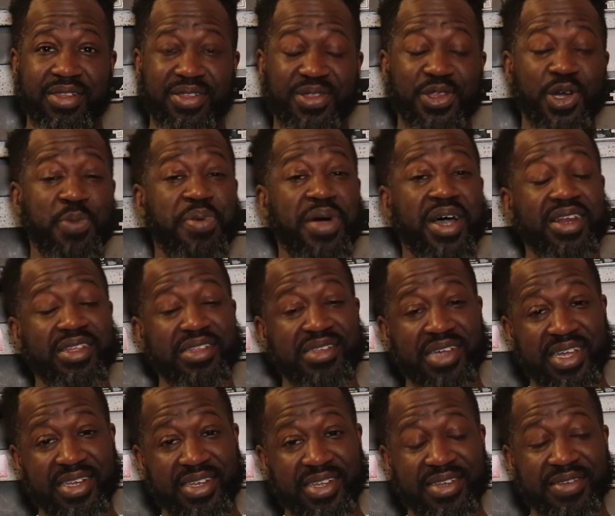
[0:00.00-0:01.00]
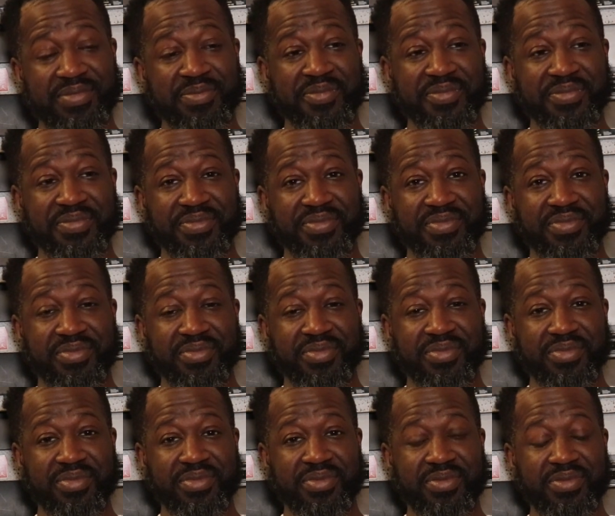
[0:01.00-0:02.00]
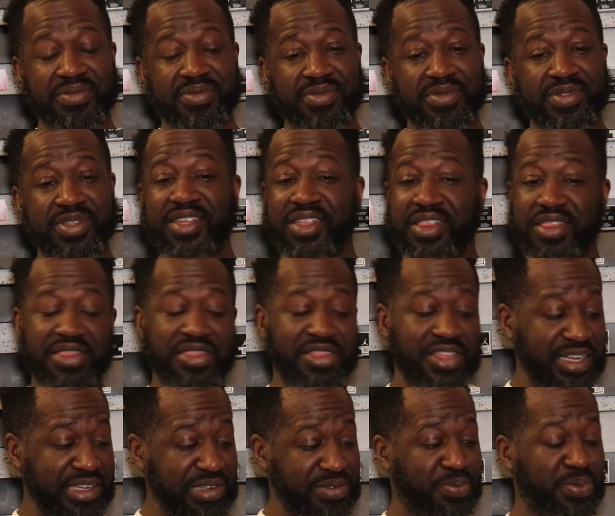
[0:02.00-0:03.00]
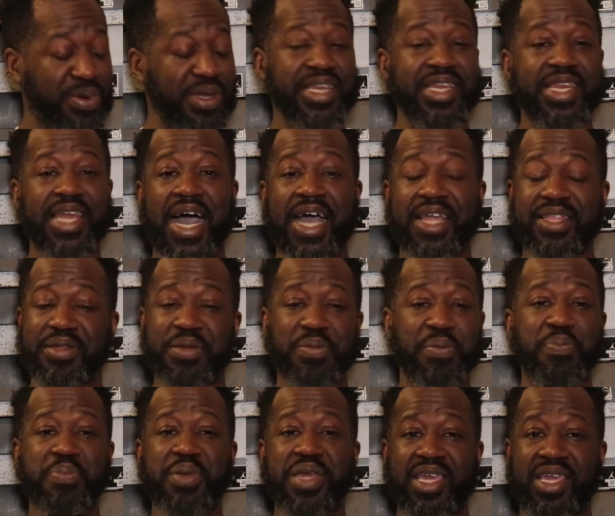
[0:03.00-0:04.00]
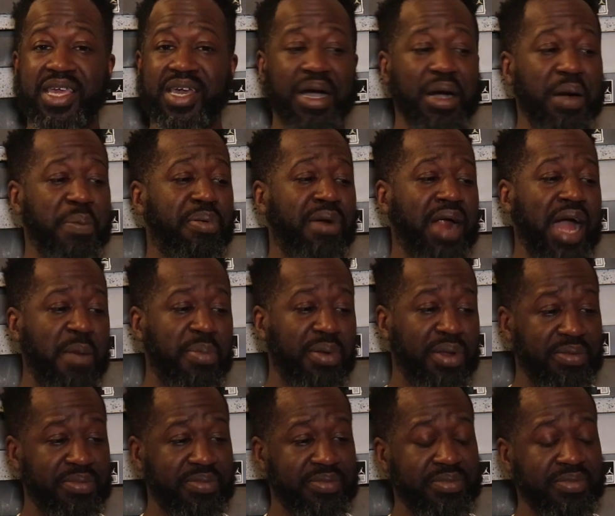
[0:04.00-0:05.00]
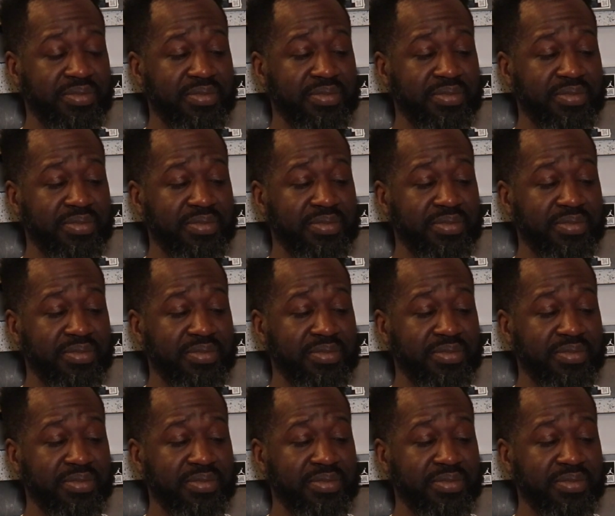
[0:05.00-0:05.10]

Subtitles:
no pun intended, this would not be a problem.